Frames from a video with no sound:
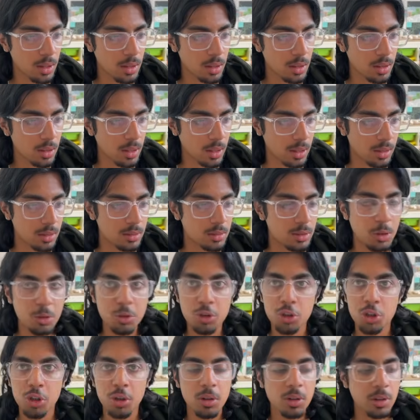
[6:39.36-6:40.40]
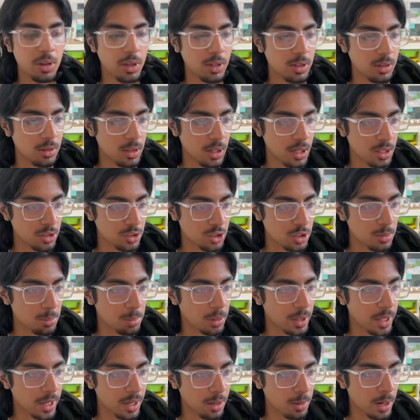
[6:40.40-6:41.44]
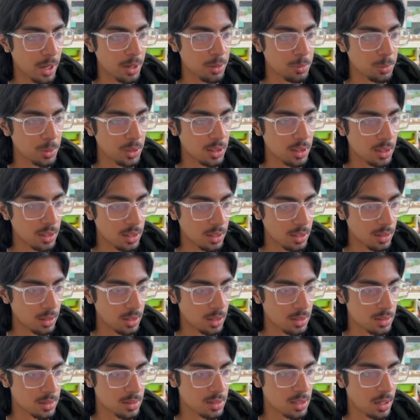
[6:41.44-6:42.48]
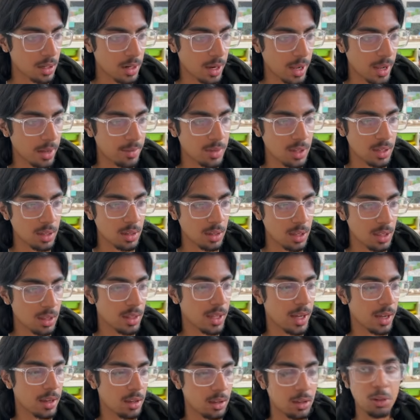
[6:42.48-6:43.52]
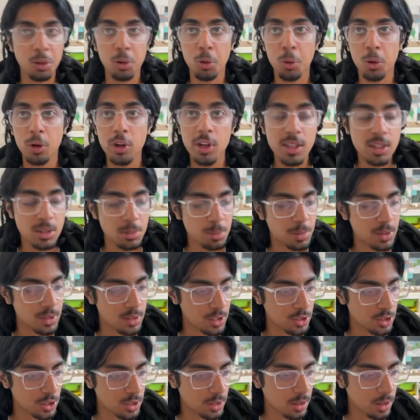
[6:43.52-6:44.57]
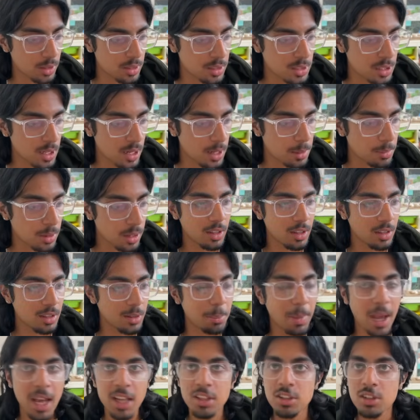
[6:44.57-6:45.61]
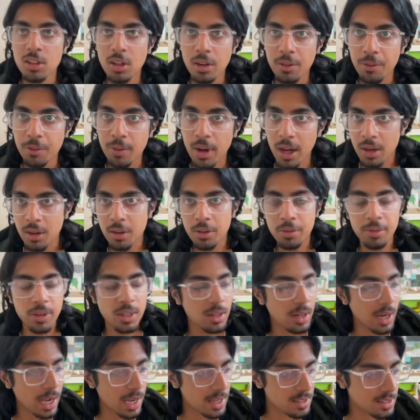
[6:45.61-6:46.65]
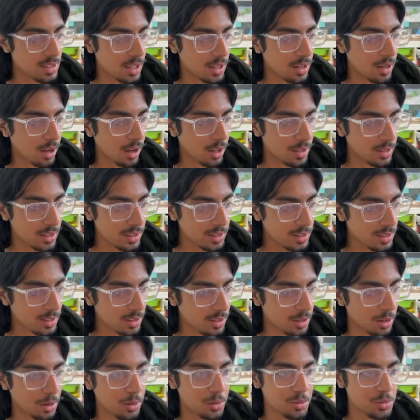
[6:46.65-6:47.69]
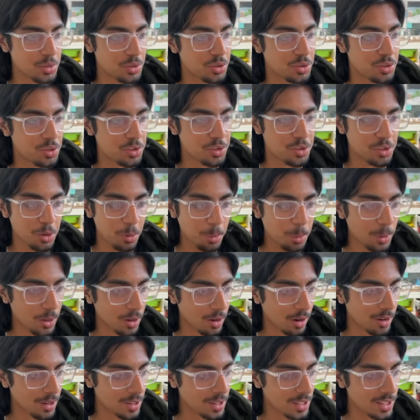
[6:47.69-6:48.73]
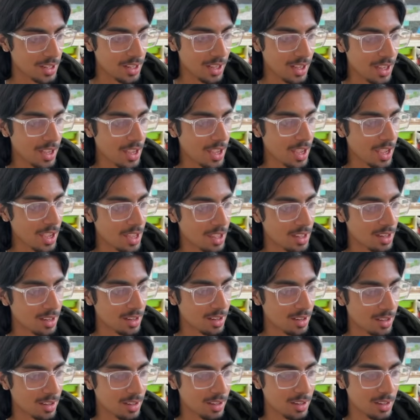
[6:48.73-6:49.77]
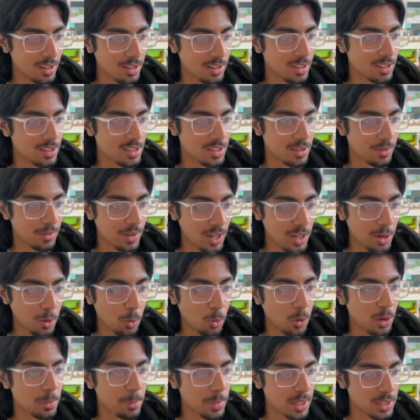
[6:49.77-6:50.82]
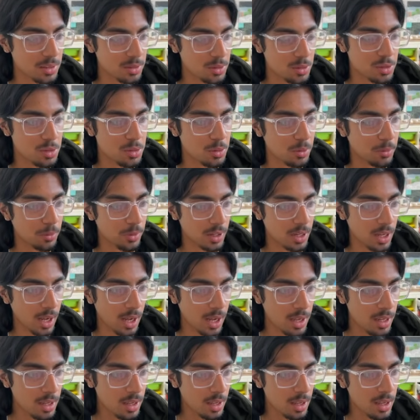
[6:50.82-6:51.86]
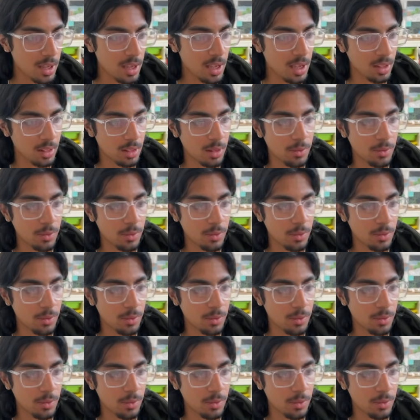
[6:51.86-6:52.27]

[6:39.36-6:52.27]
like neutral and you can actually play around with it instead of having it in that glorious position all the time. The Master of Fire figure, as they call it, goes super hard, and it's a very ornamental suit for Kai. The